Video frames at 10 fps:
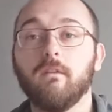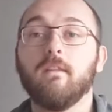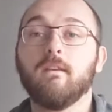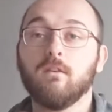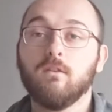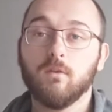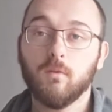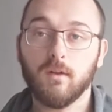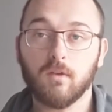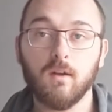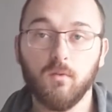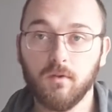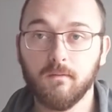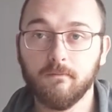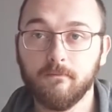than the other way
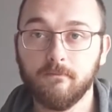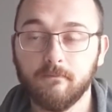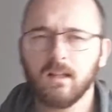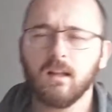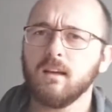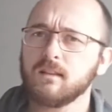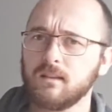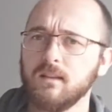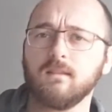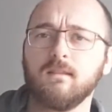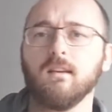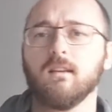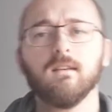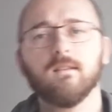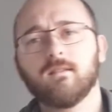round. It's things like
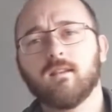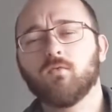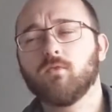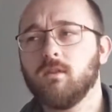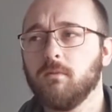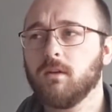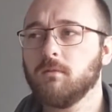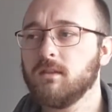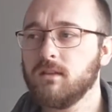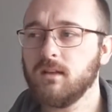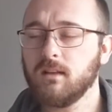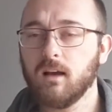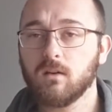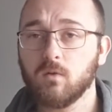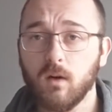this that really make me see
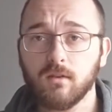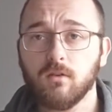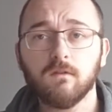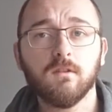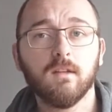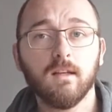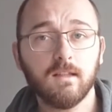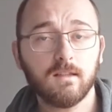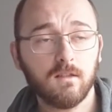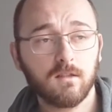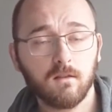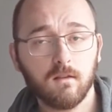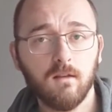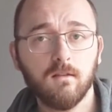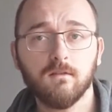that quite often English
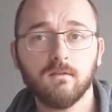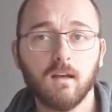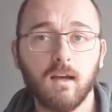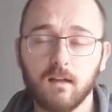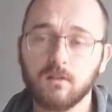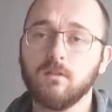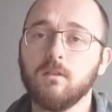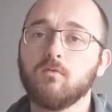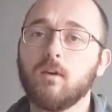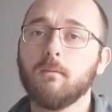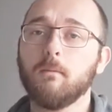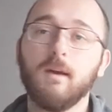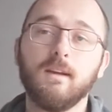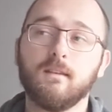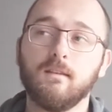learners actually write
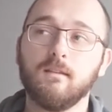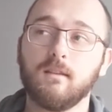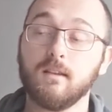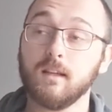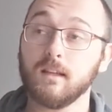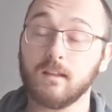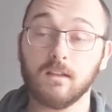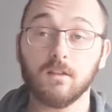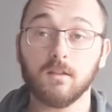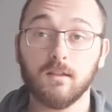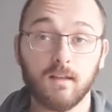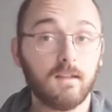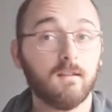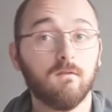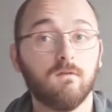better than English
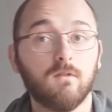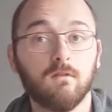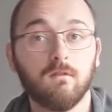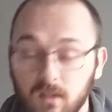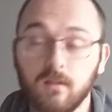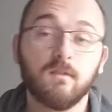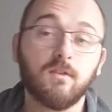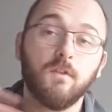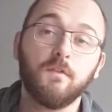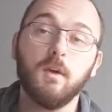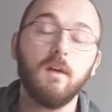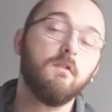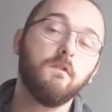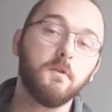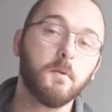natives. So if you
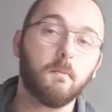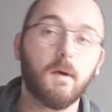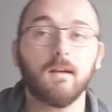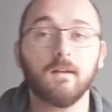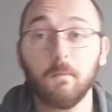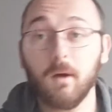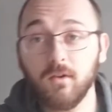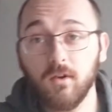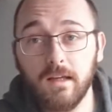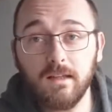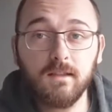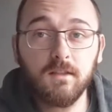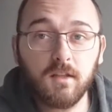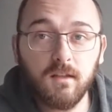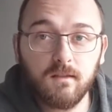ever feel bad about your
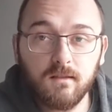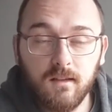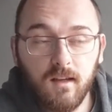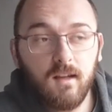English skills,